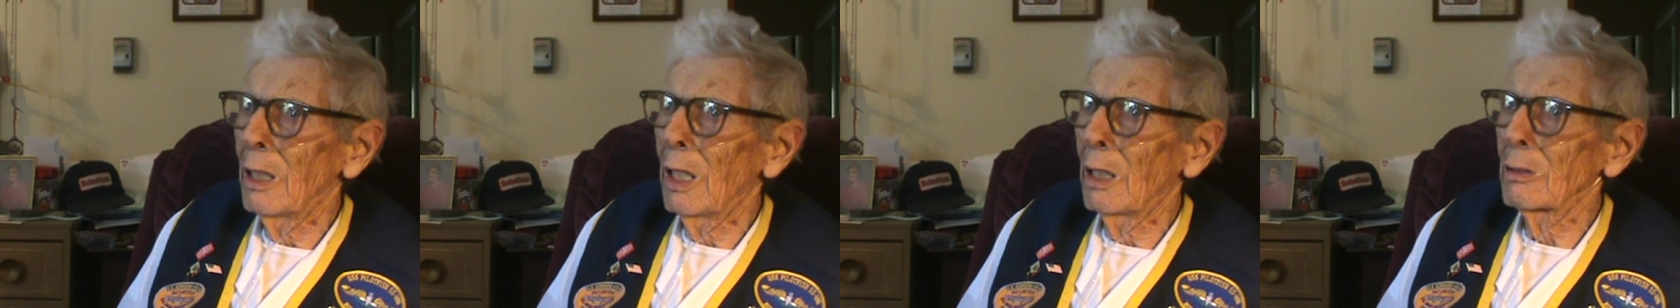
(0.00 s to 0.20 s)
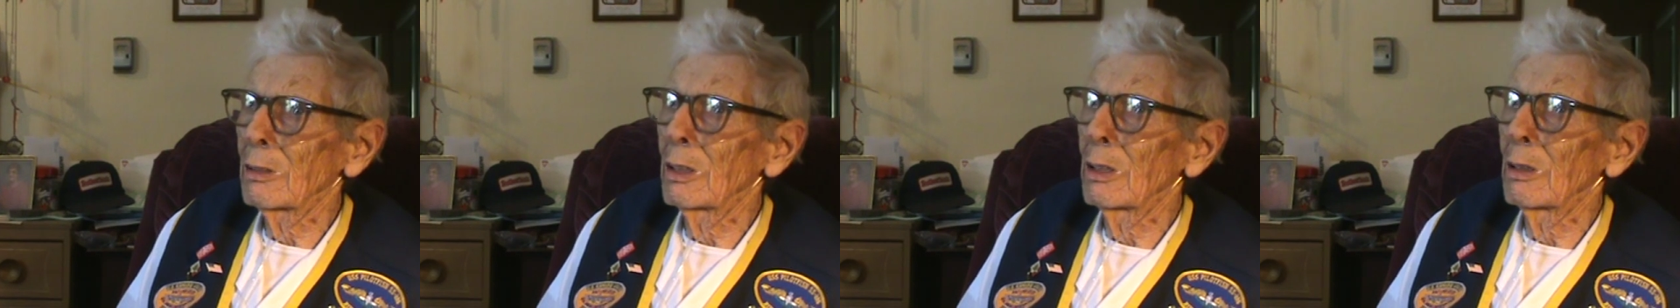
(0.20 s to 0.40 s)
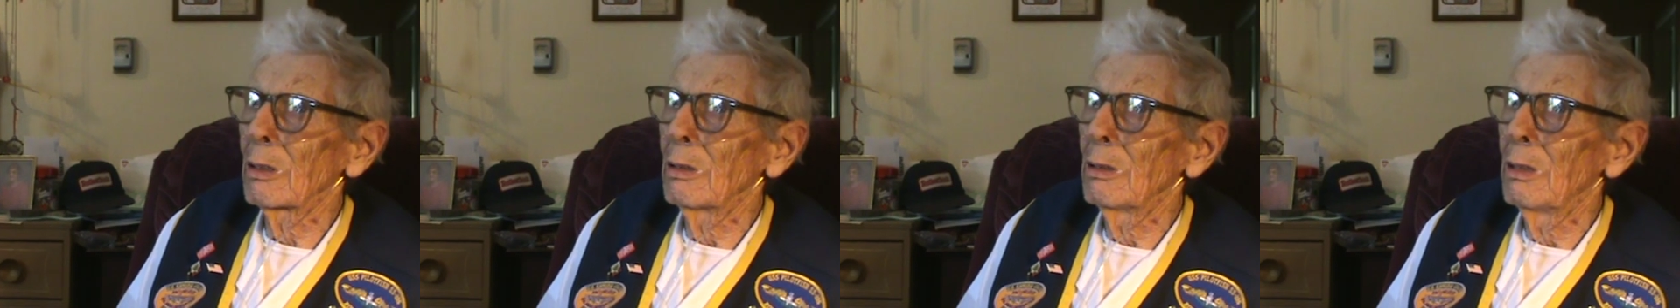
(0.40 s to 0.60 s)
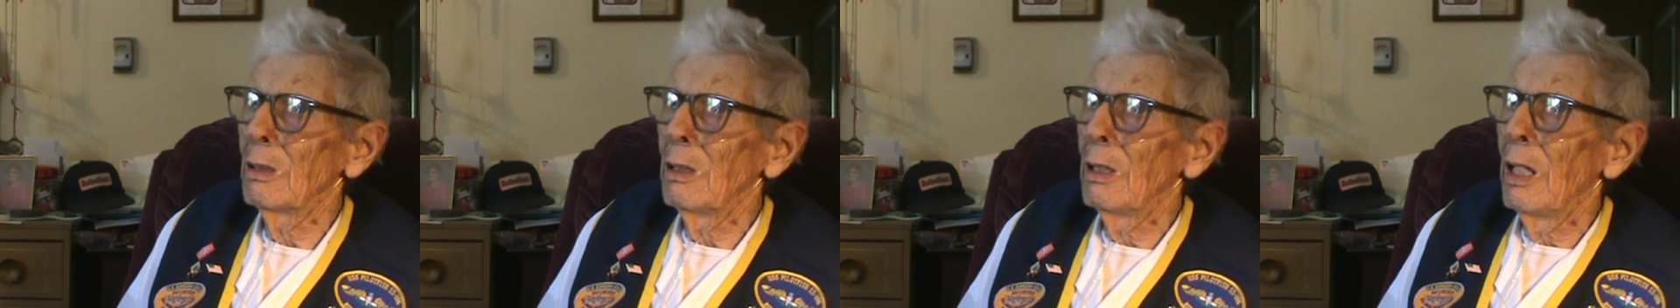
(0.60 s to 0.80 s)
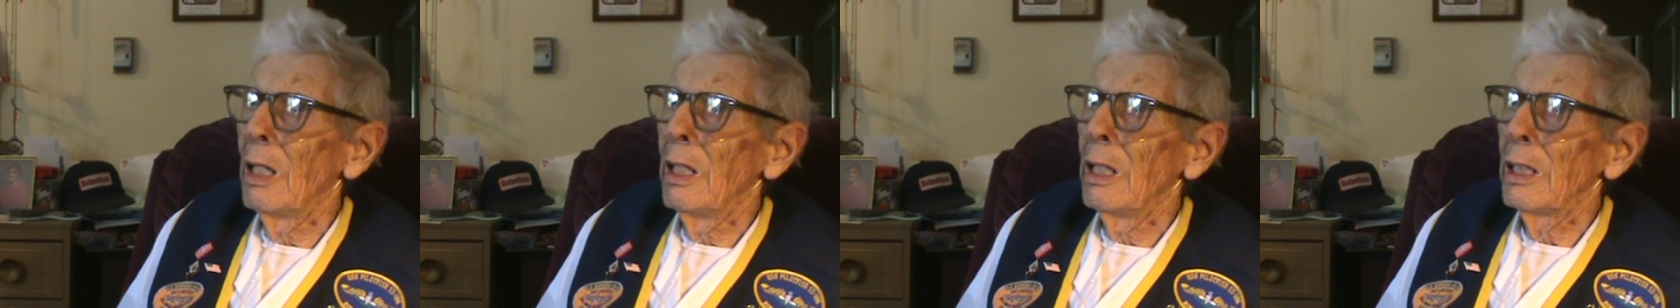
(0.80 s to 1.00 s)
out there
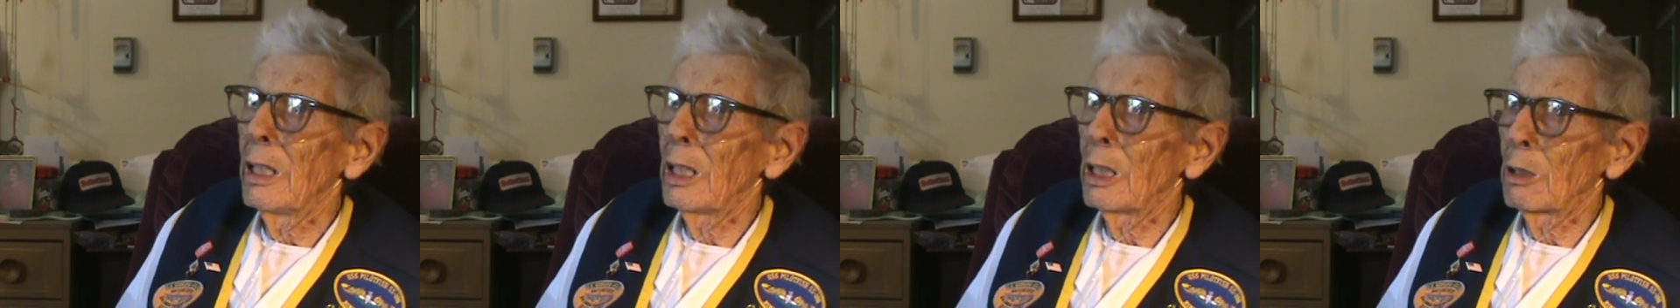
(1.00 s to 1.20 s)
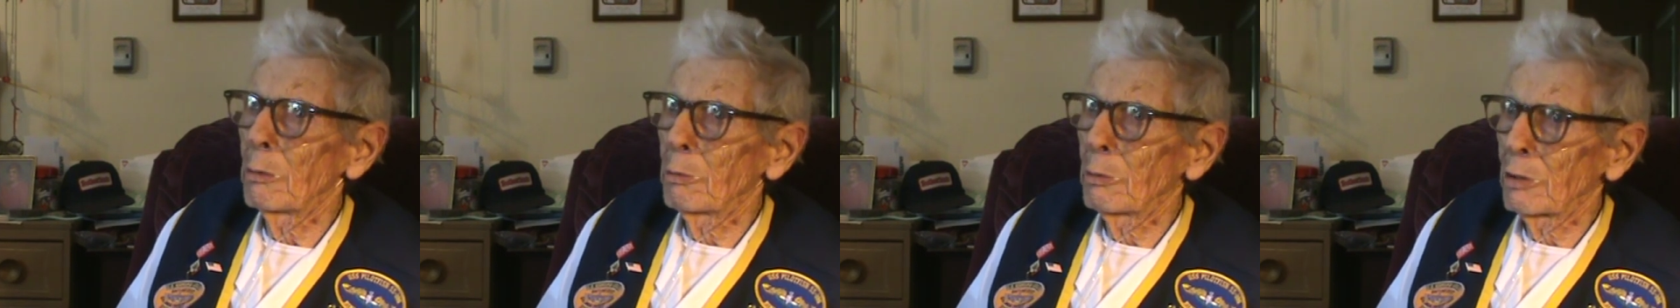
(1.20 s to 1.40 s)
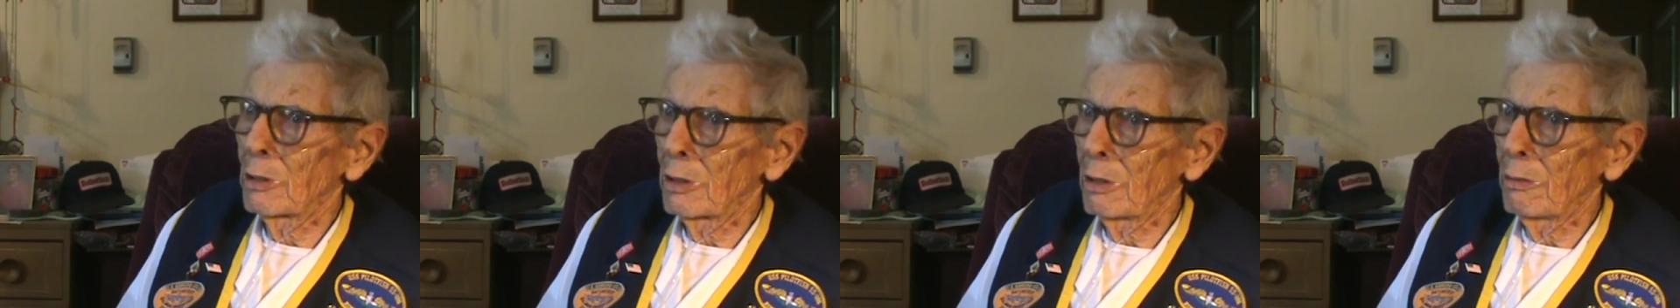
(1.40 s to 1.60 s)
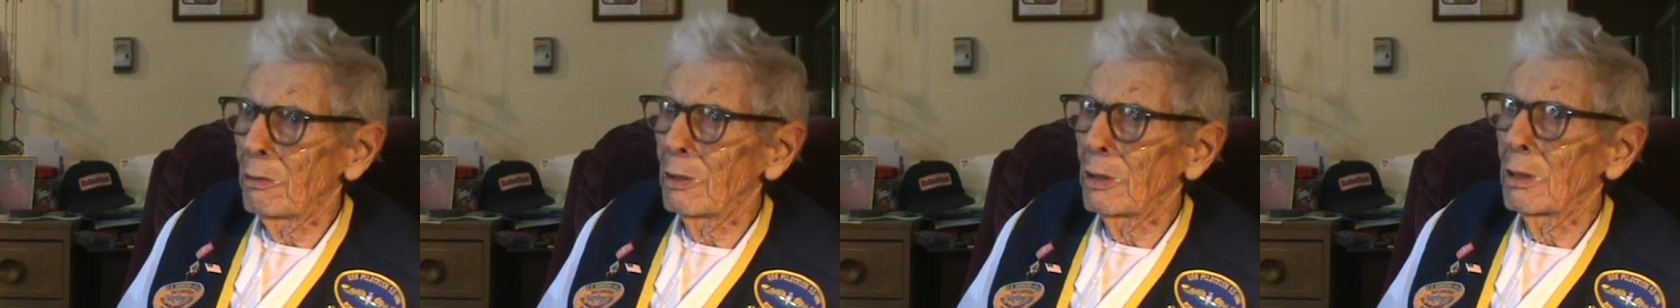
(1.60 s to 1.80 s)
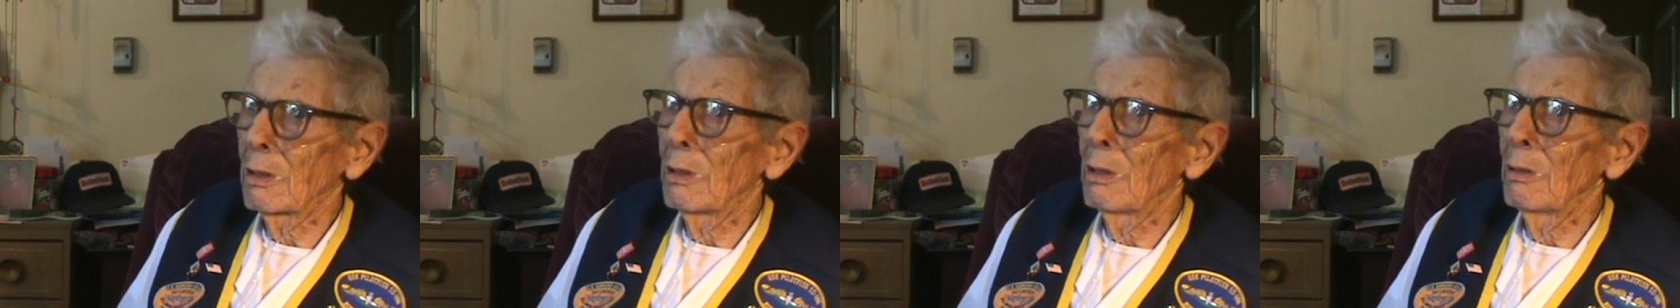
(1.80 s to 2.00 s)
in the
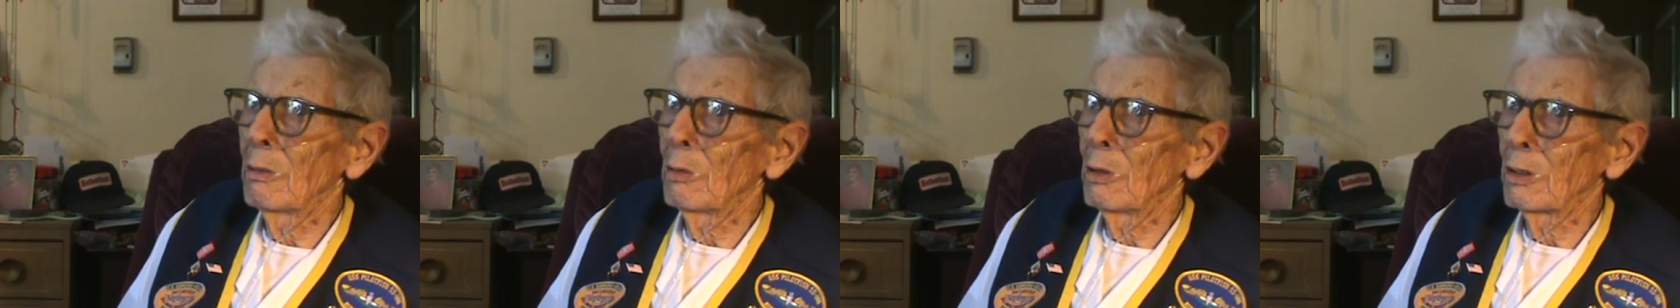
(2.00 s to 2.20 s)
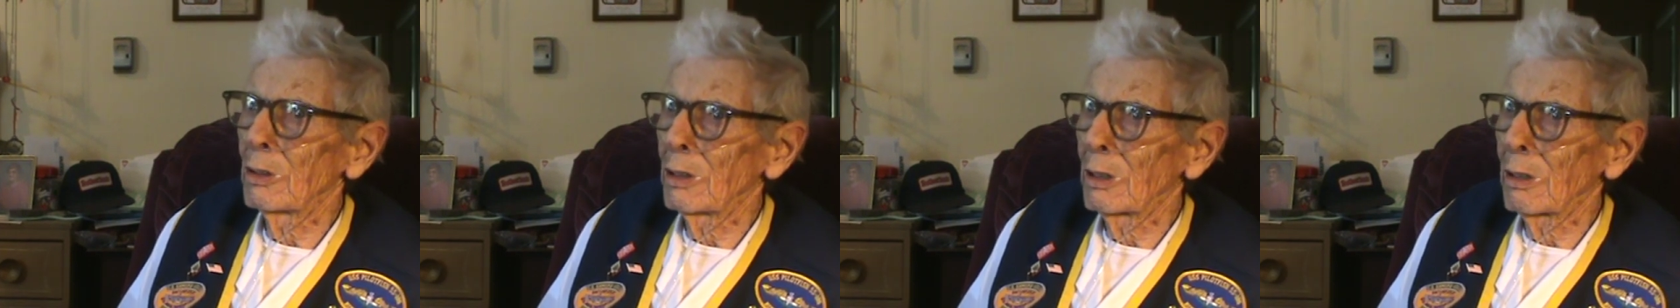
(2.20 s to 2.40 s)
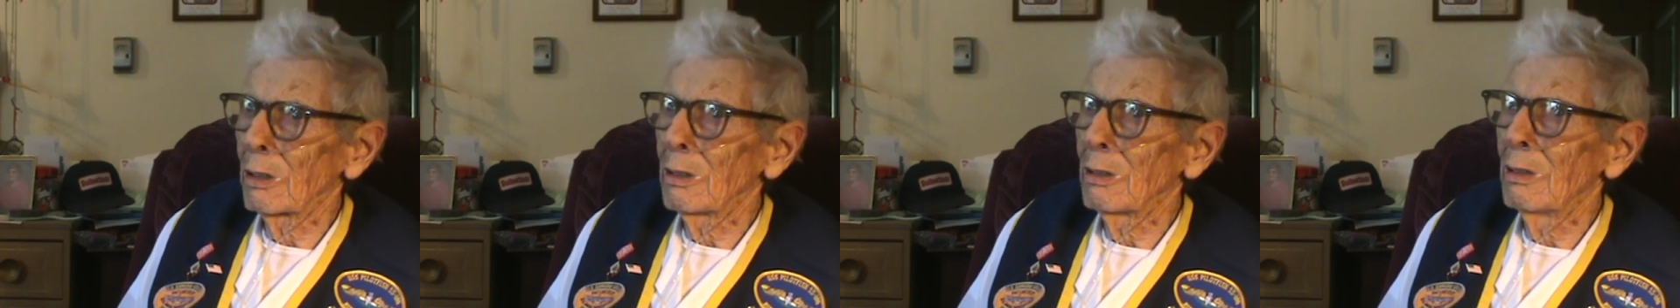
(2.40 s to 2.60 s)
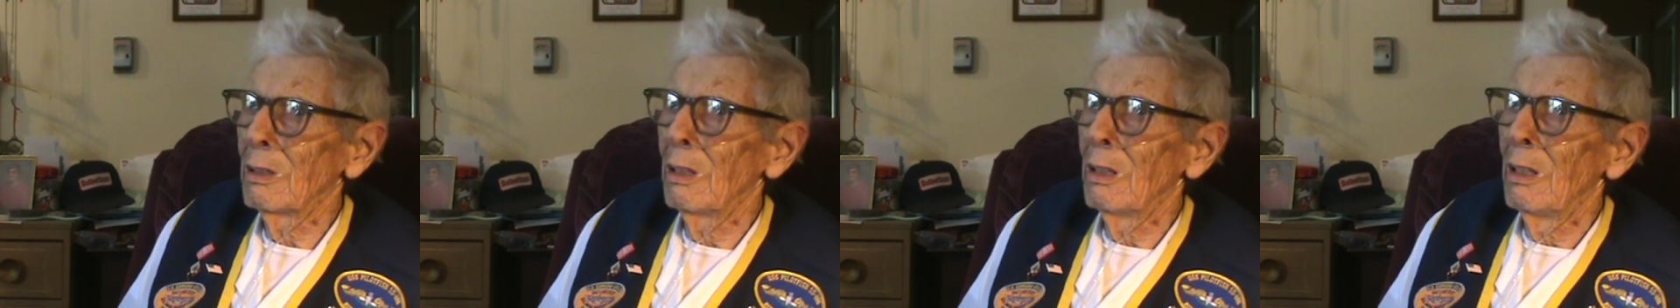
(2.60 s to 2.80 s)
Pacific was there.